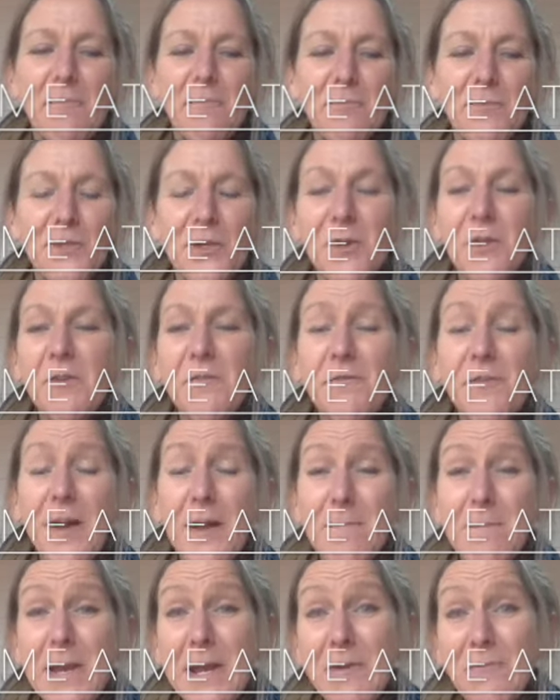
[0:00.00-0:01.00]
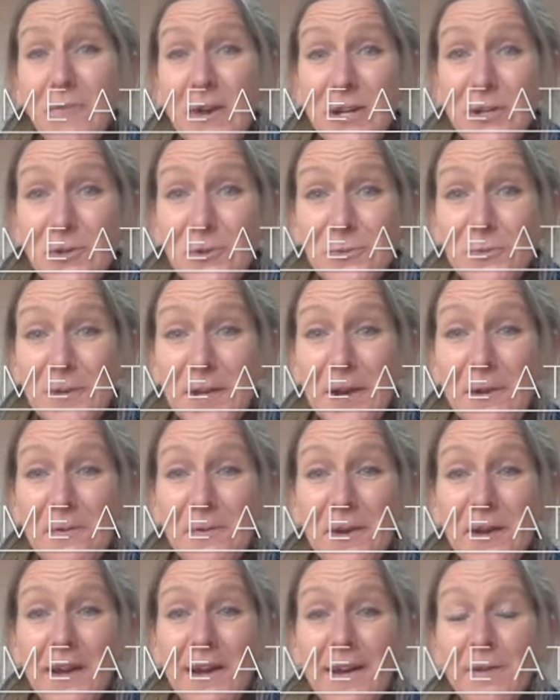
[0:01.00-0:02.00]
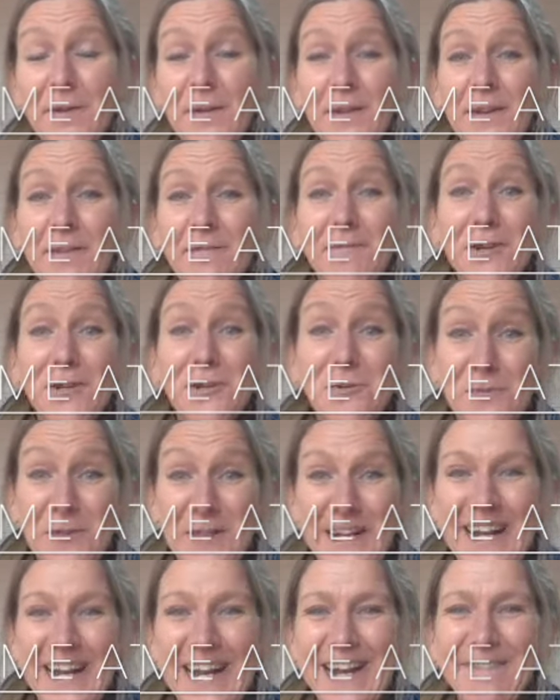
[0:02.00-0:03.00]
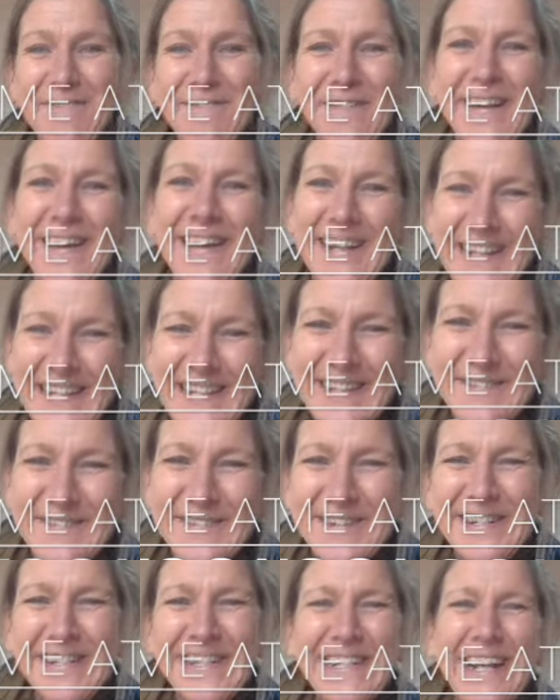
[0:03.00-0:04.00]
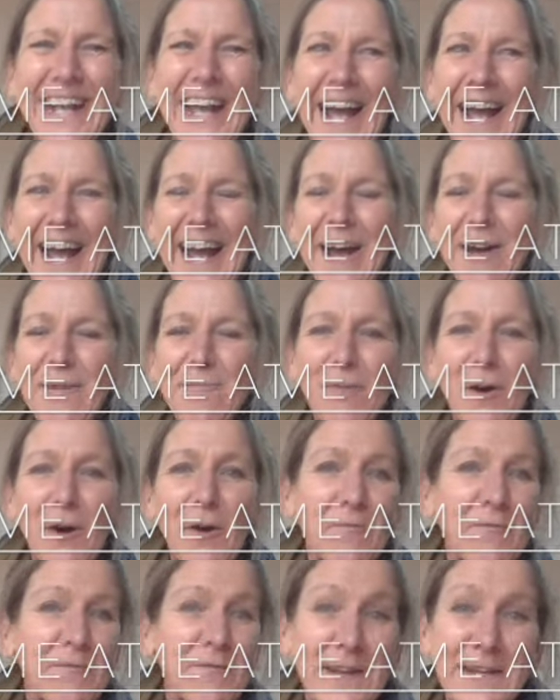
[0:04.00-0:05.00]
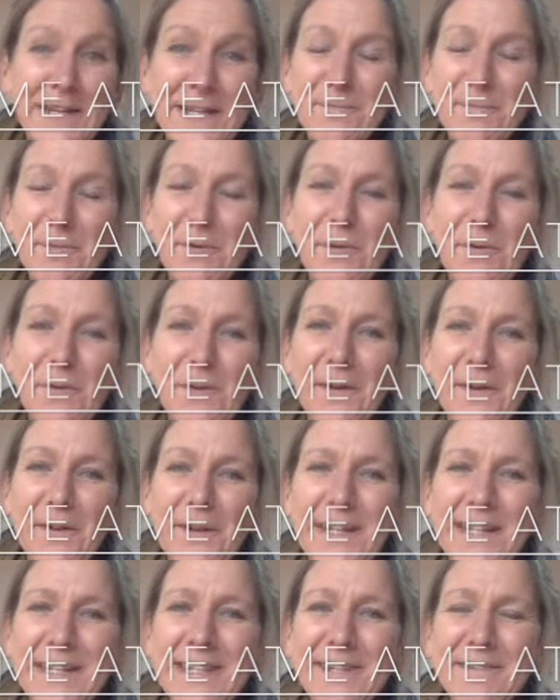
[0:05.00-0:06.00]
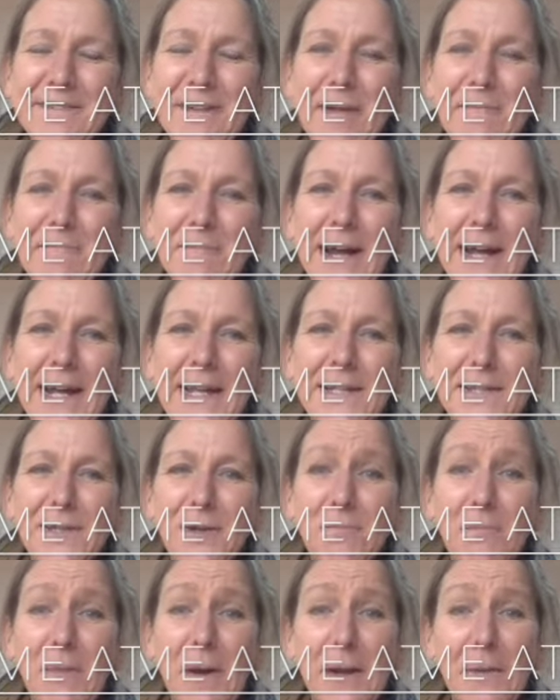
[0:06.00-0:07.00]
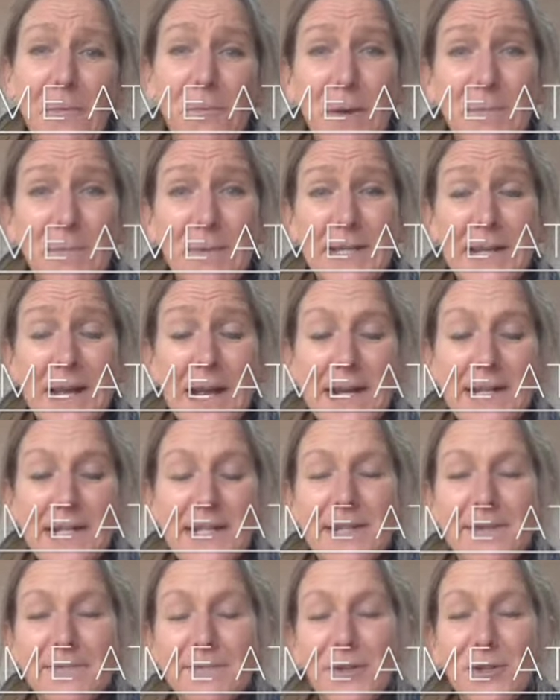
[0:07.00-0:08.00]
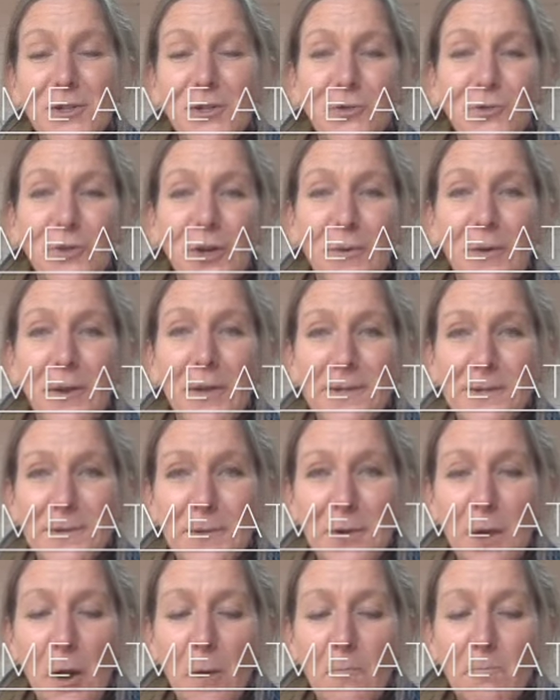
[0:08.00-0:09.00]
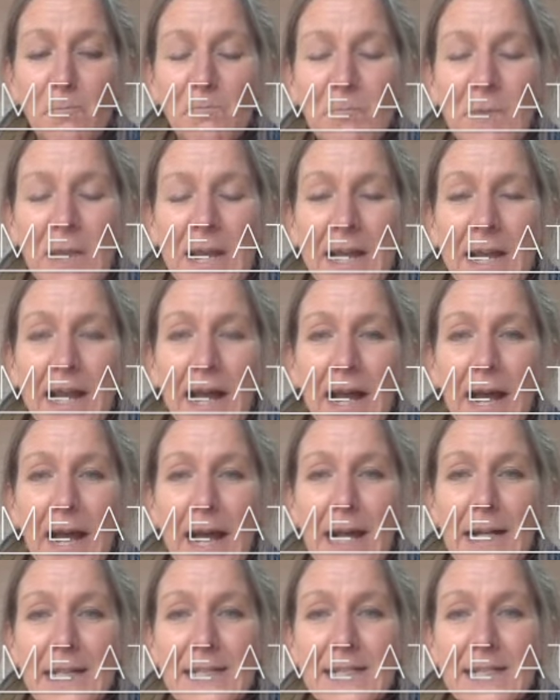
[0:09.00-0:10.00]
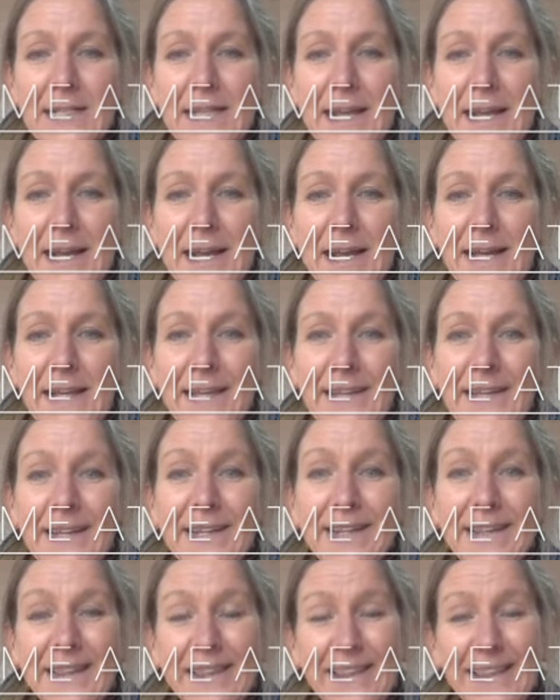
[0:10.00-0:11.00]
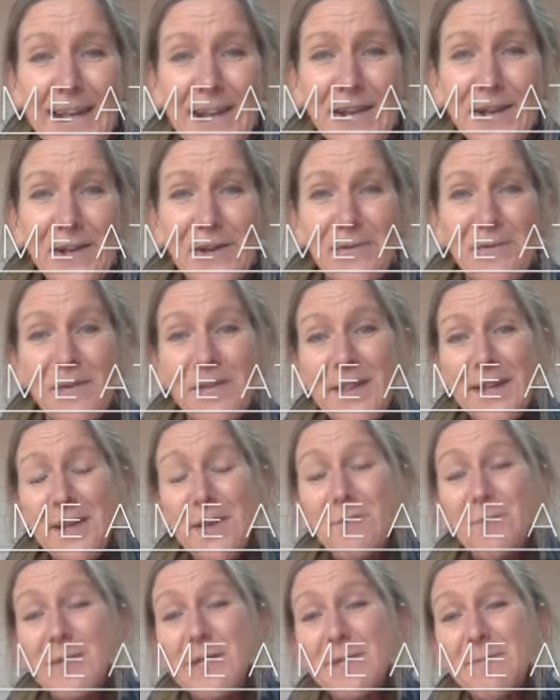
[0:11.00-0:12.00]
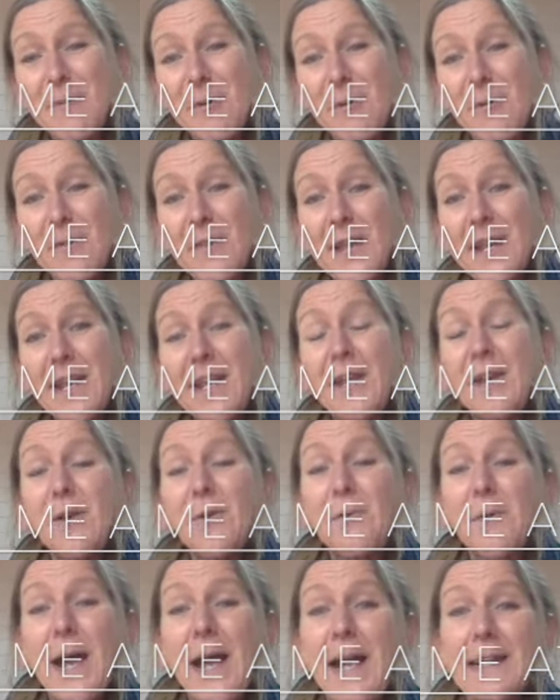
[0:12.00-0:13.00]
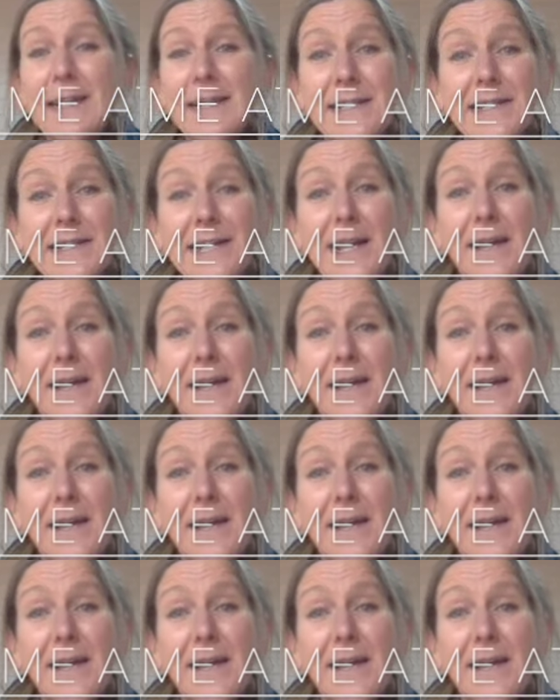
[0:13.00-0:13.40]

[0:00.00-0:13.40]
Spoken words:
So you can find me at Rachel Yoga, Rachel with an E for Eastwood, on Facebook, on Instagram, and on my website, rachelyoga.com. And thank you once more. Thank you, and